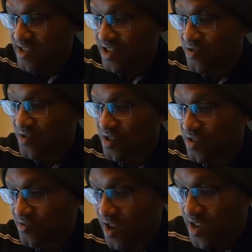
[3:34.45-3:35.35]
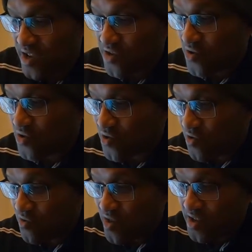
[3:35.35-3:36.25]
this this right here is gonna go
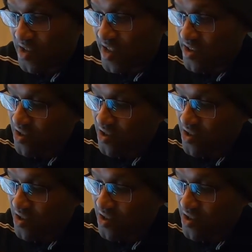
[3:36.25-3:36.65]
on one side.